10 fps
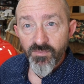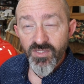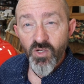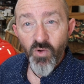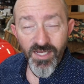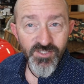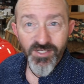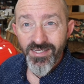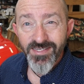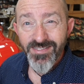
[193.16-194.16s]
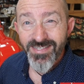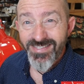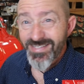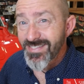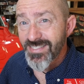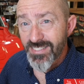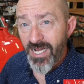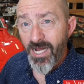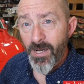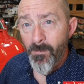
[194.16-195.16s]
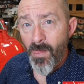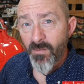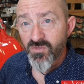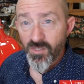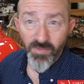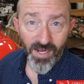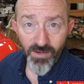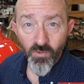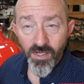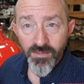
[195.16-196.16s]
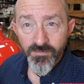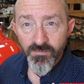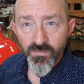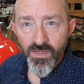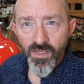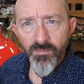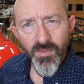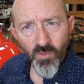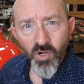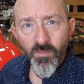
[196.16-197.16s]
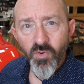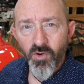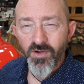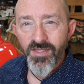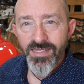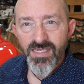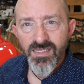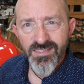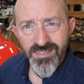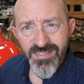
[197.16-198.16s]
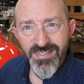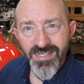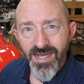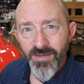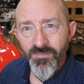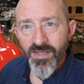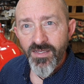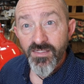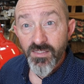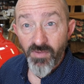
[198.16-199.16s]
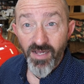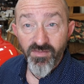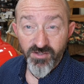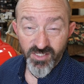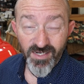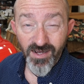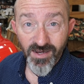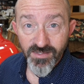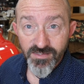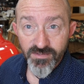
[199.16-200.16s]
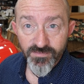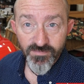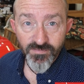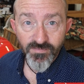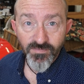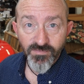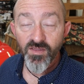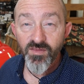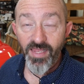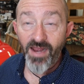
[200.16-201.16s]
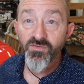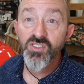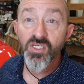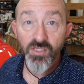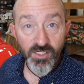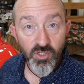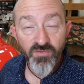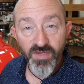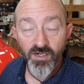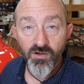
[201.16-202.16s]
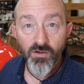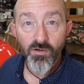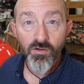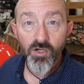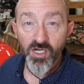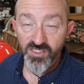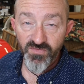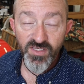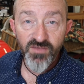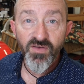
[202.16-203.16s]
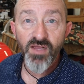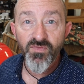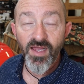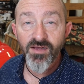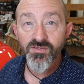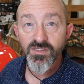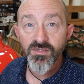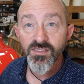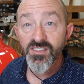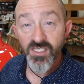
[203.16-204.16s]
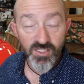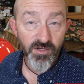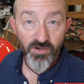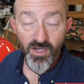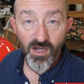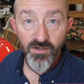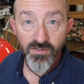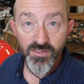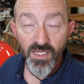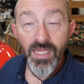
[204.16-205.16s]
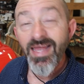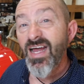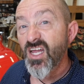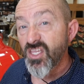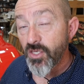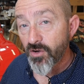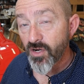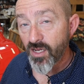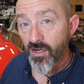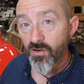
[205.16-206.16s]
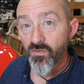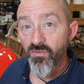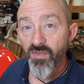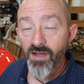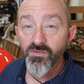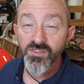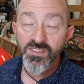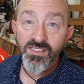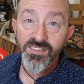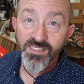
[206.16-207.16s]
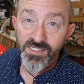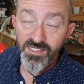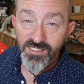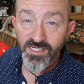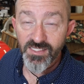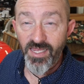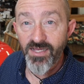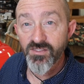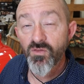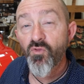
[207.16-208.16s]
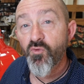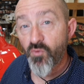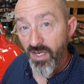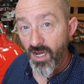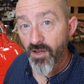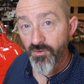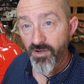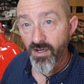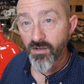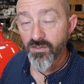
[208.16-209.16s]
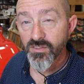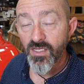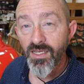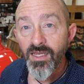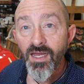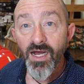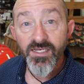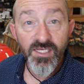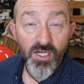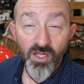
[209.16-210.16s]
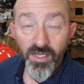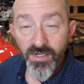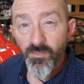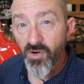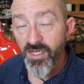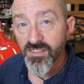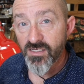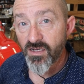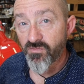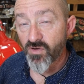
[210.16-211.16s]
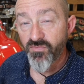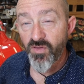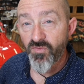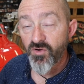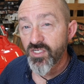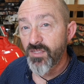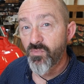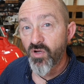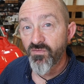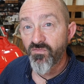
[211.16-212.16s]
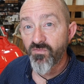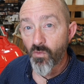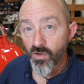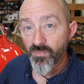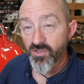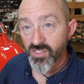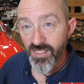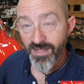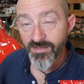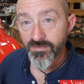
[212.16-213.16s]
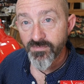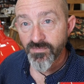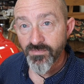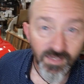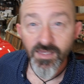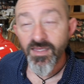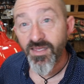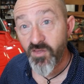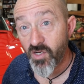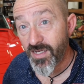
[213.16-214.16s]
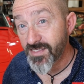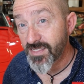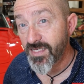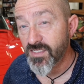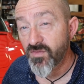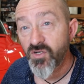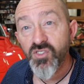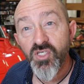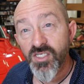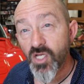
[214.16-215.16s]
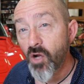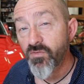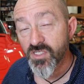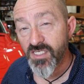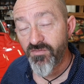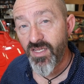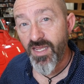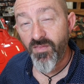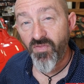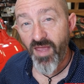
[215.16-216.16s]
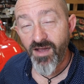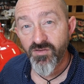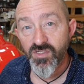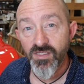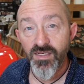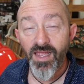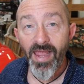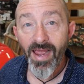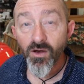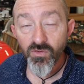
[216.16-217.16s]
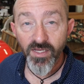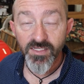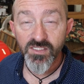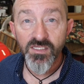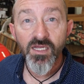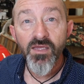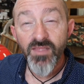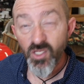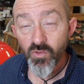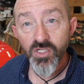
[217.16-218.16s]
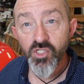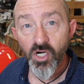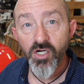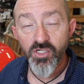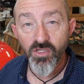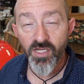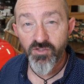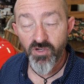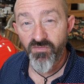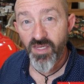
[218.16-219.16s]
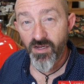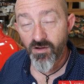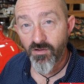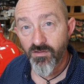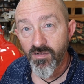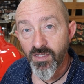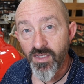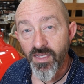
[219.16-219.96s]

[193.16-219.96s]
But the question is is this the time to buy one? But more importantly, is this the time to buy their stocks? the average electric vehicle costs $55,600. A year ago, that was $66,300, a decline in price of roughly 13.4%. In the United States, there's just over 78,000 outlets that you can charge your electric vehicle.